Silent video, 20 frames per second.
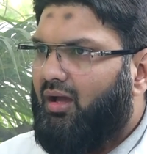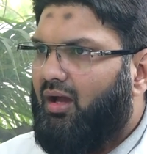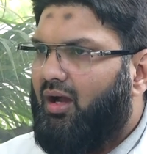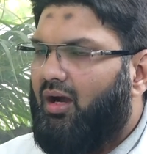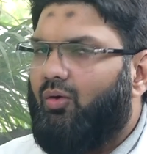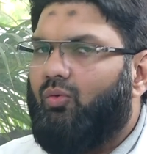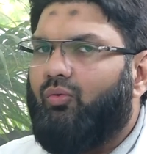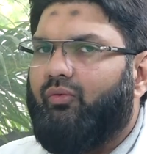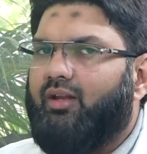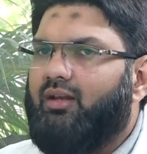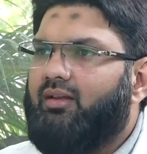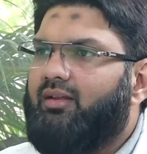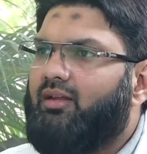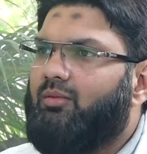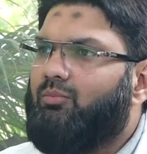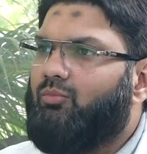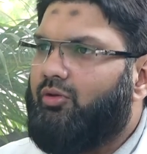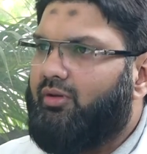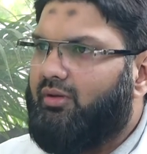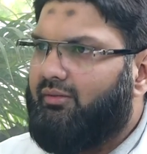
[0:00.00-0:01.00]
How well he
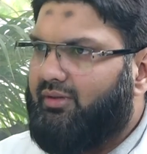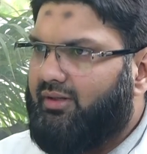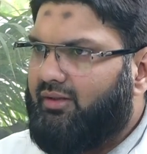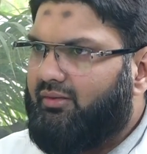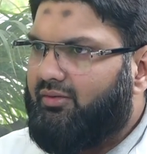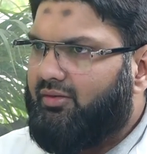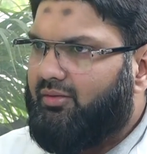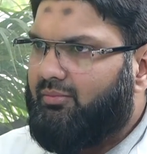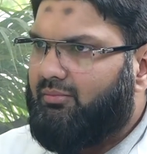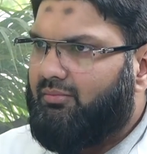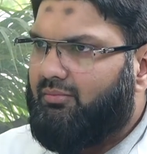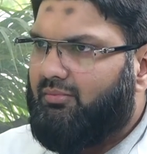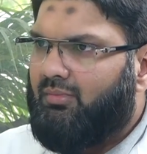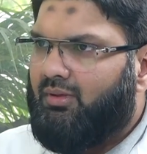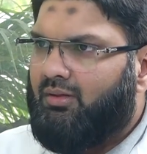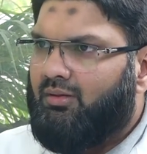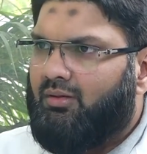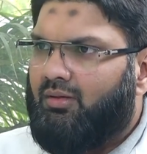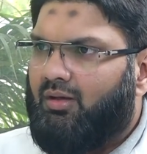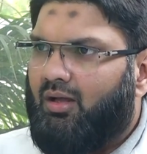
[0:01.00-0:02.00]
motivates him,
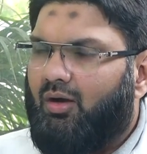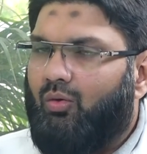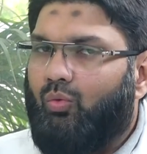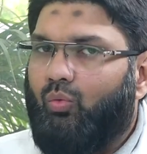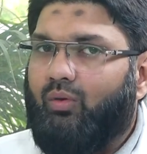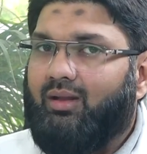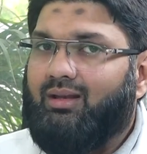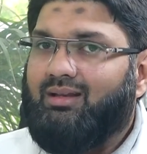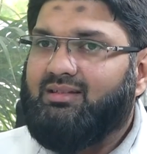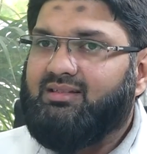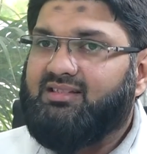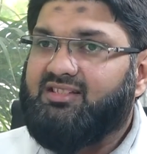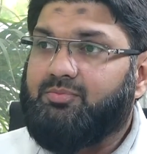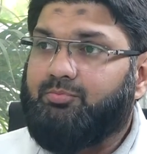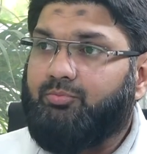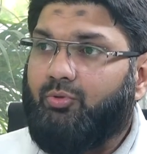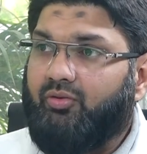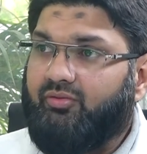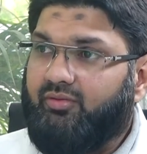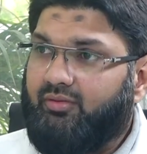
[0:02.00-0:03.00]
how well he is
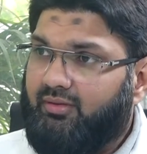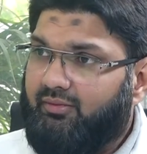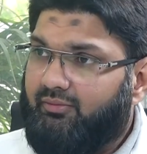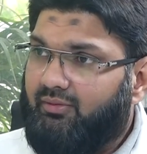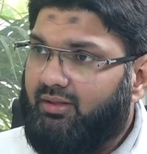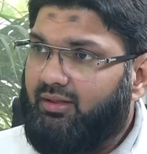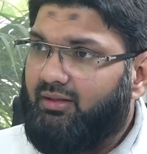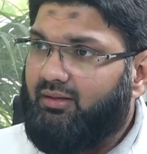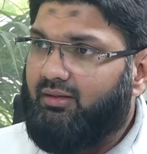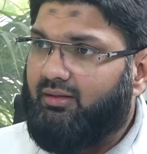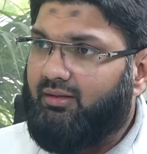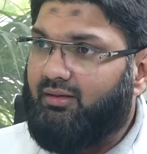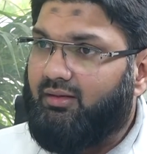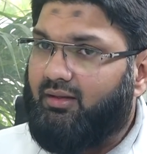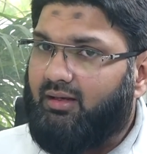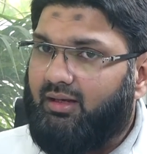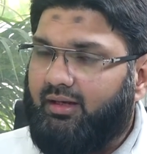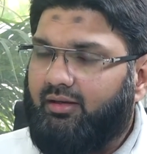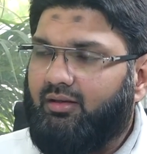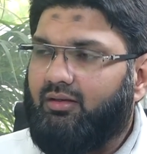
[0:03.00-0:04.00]
positively
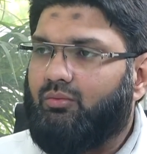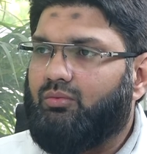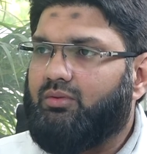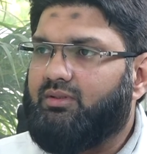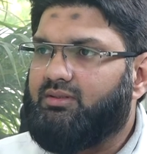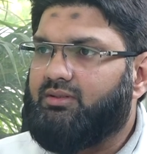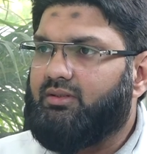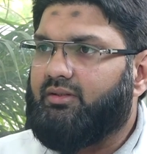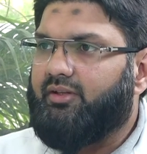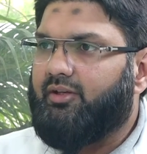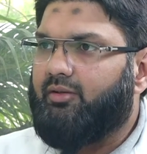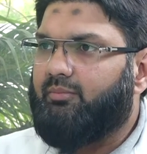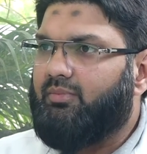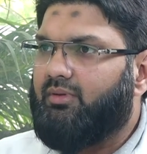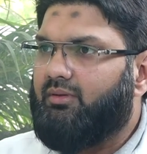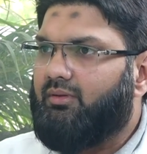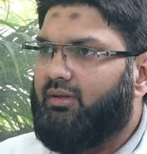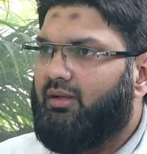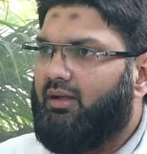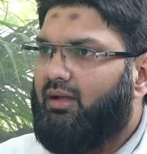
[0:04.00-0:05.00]
inclined towards the
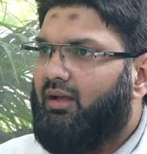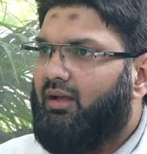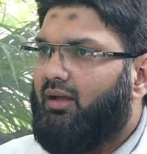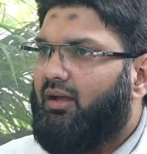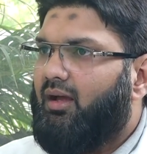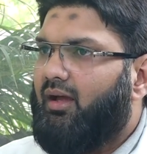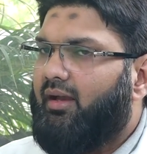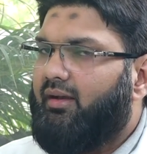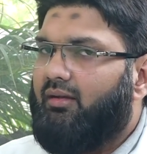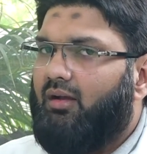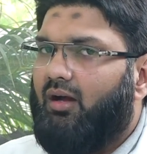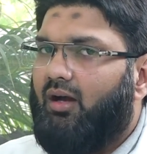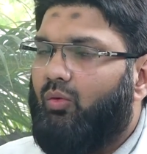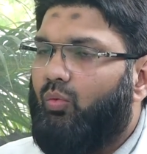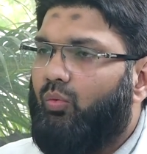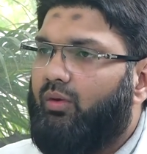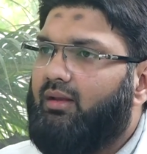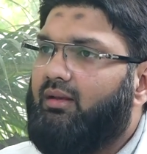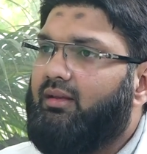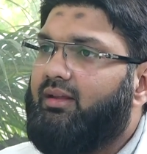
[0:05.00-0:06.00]
treatment, and how
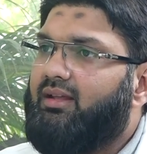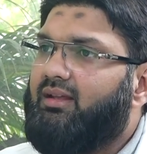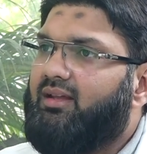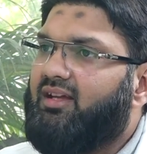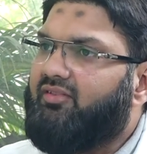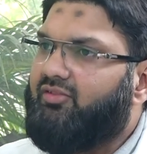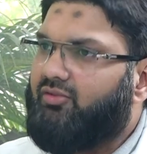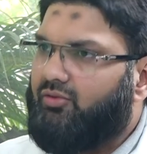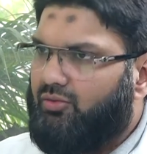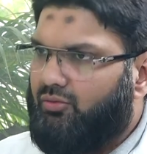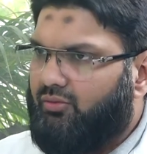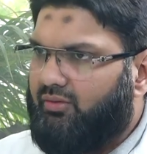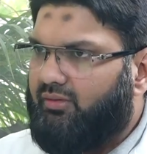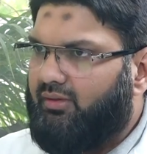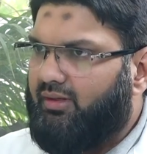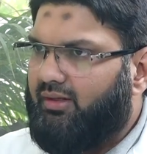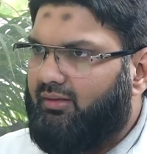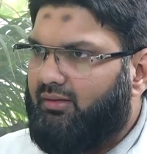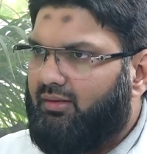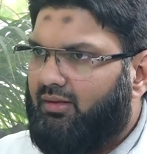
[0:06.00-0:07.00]
well he executes
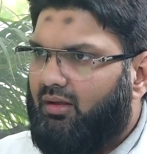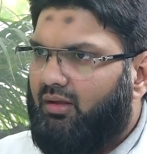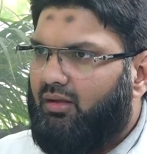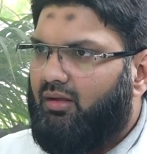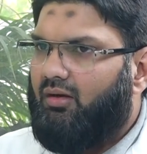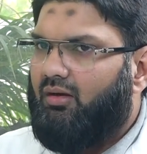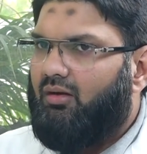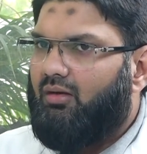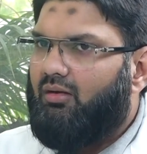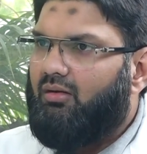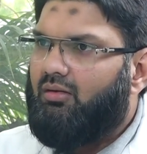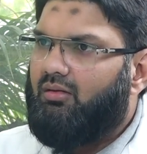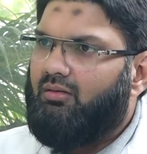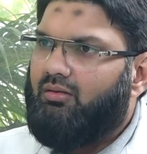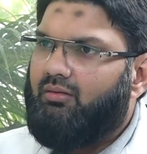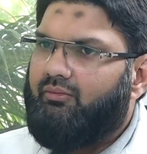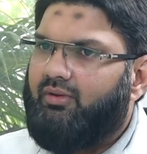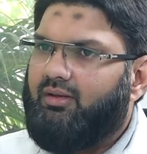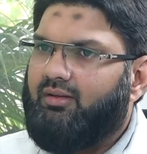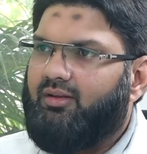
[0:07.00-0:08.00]
that.
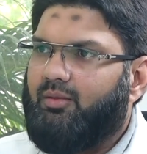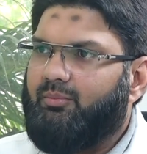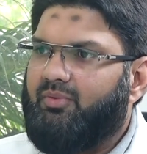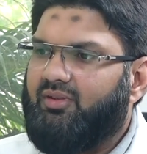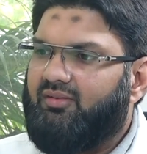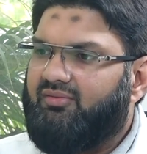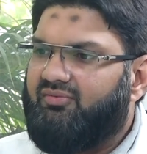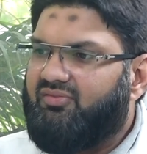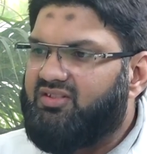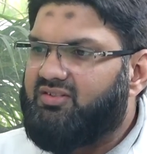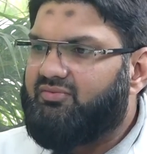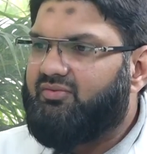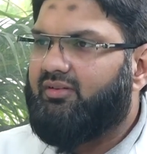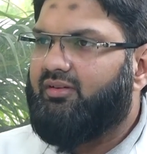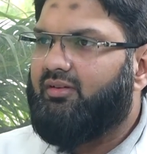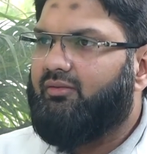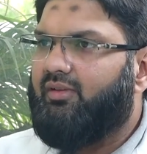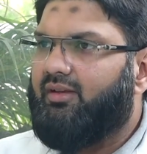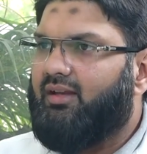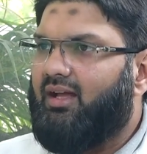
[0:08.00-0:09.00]
All will come in the first
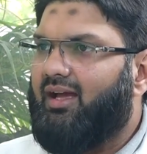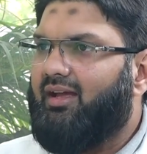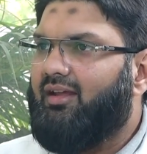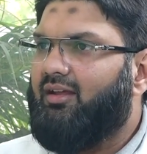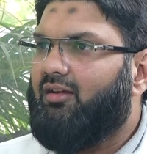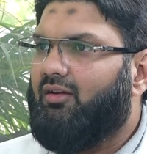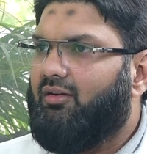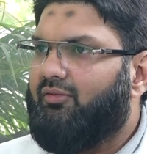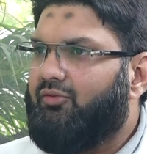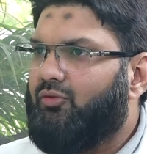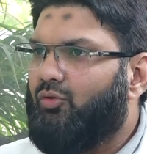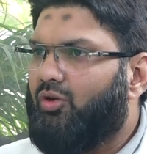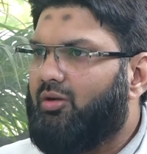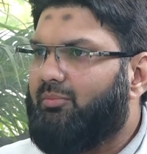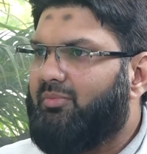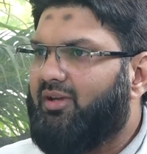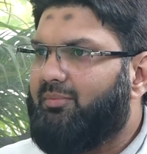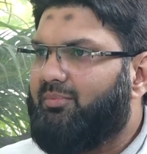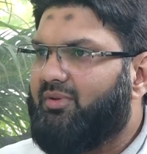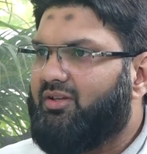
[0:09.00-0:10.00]
visit when if you are
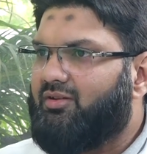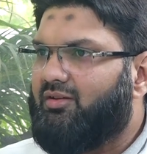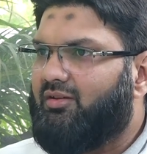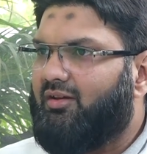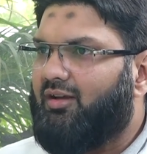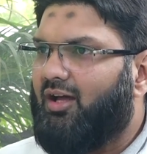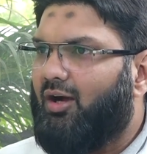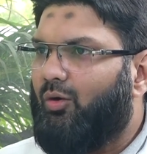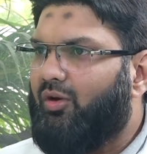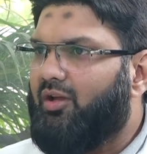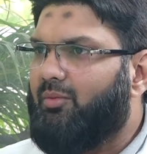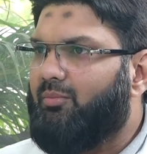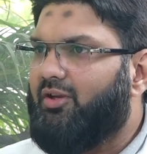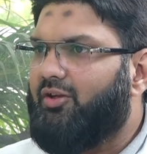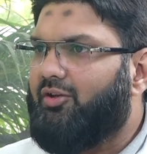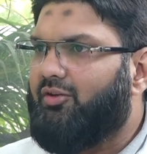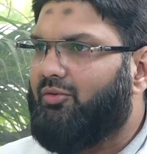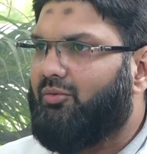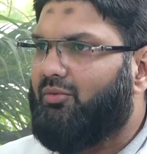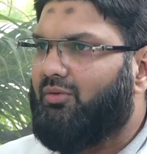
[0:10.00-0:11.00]
my patient and how I
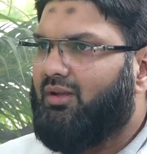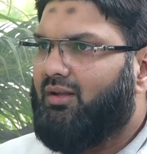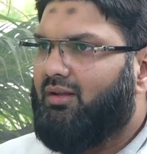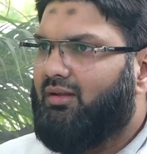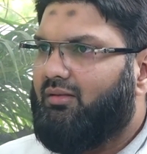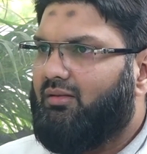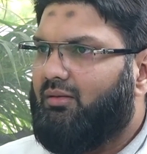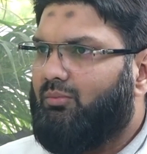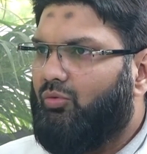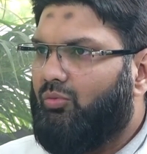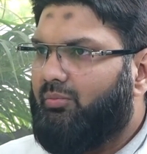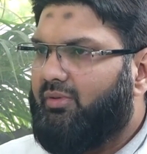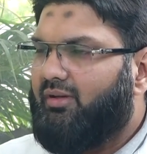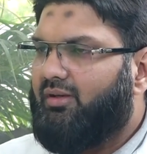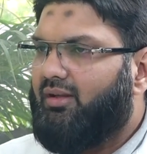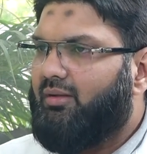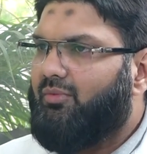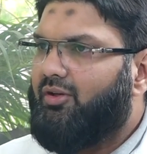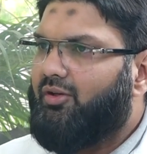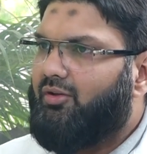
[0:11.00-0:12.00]
meet you. The
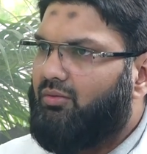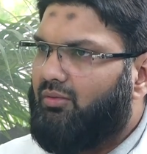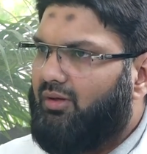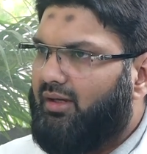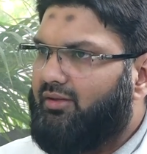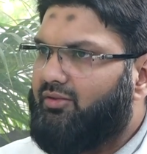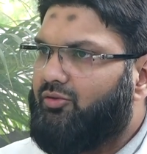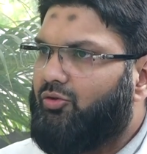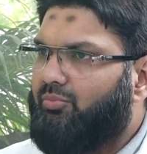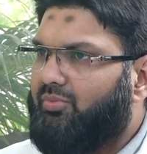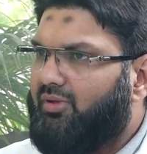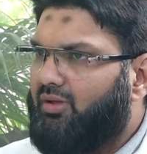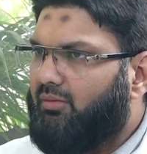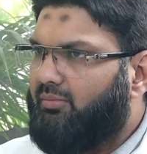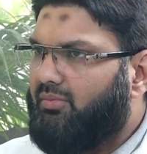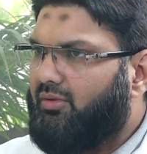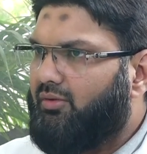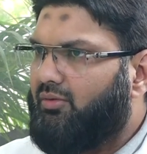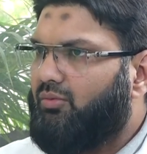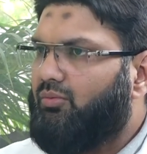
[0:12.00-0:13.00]
moment I meet you, I should be
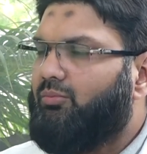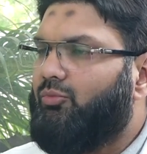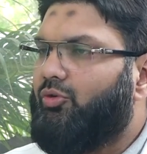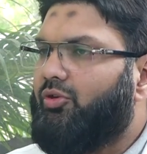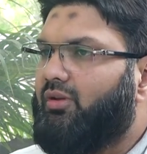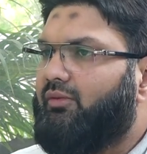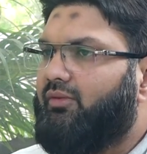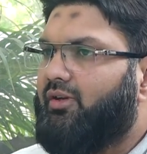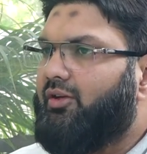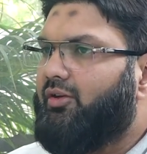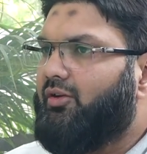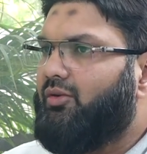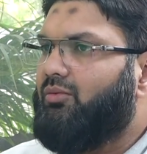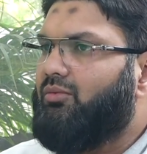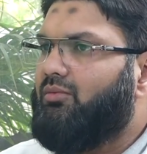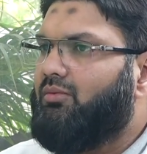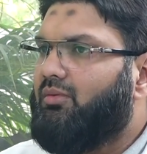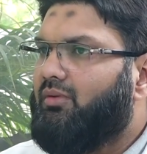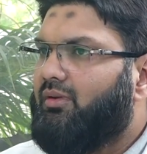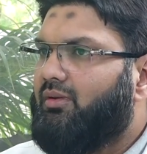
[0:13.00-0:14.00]
able to motivate you